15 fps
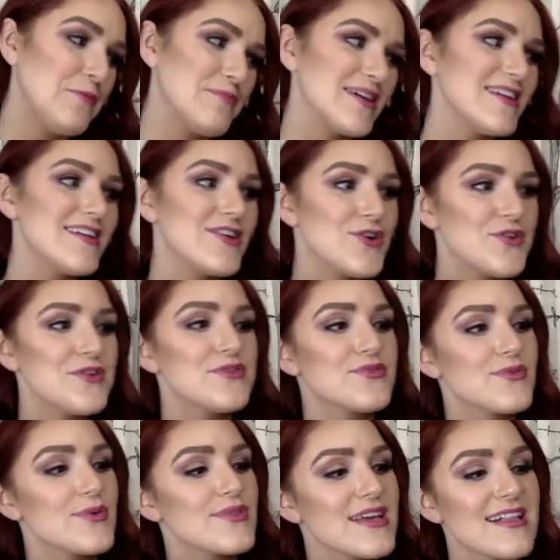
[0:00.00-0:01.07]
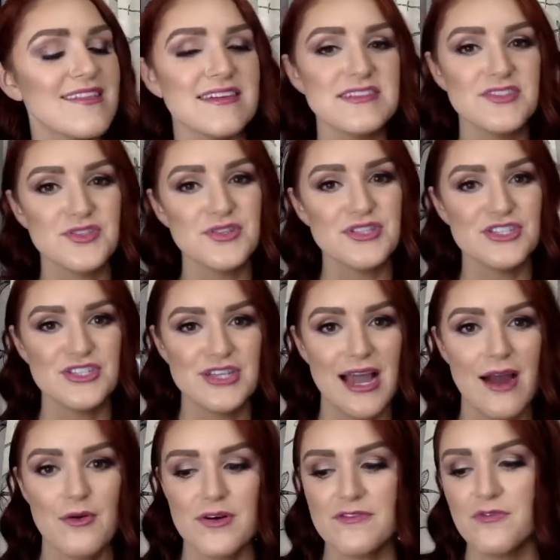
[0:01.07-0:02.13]
but you know, you throw the cleanser in the
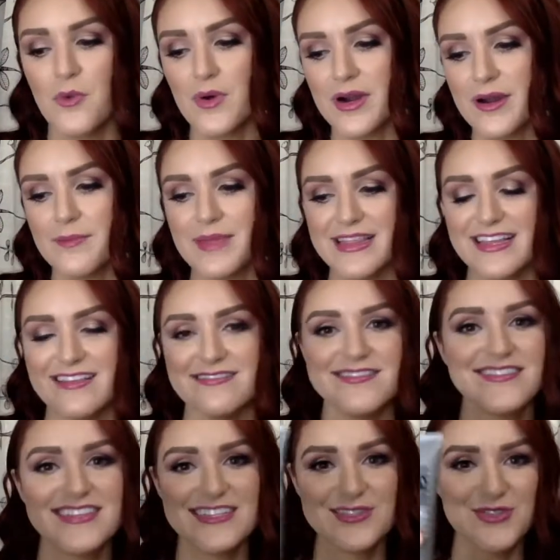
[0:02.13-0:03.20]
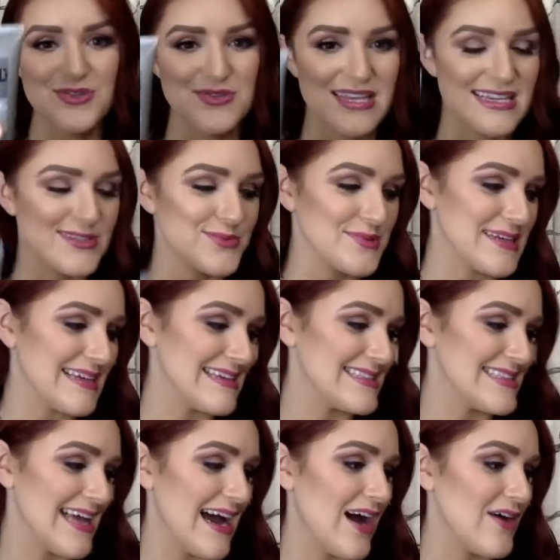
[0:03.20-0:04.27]
shower for him and then these two things when he
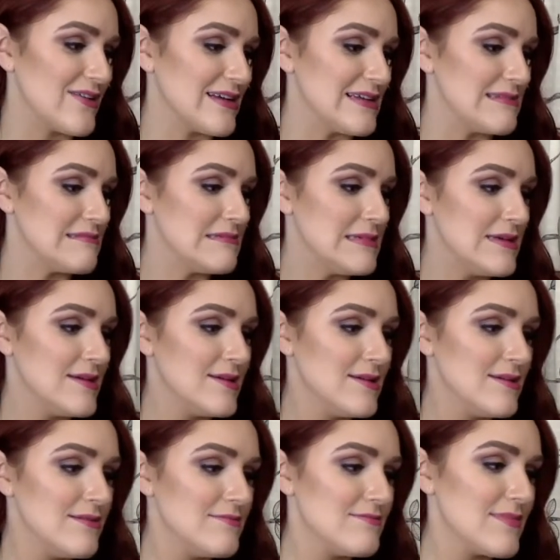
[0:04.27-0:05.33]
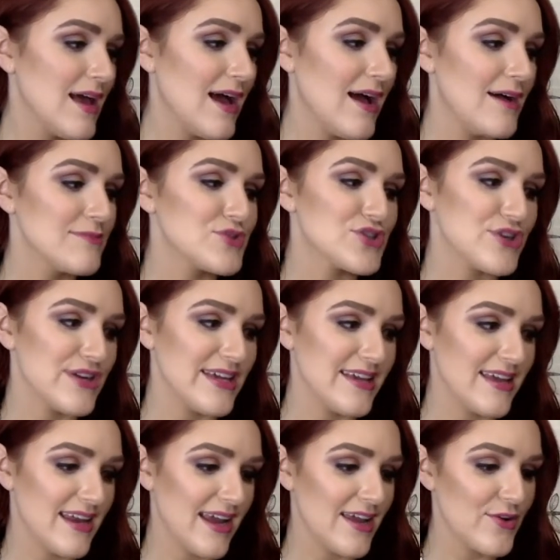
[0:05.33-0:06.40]
gets out, and I'm sure he
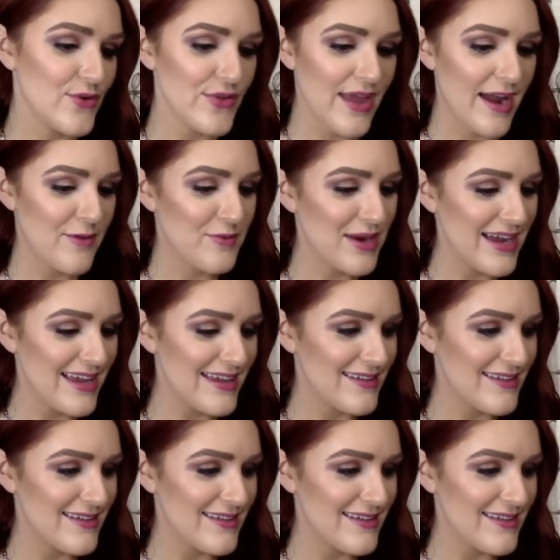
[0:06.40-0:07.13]
can handle that, right?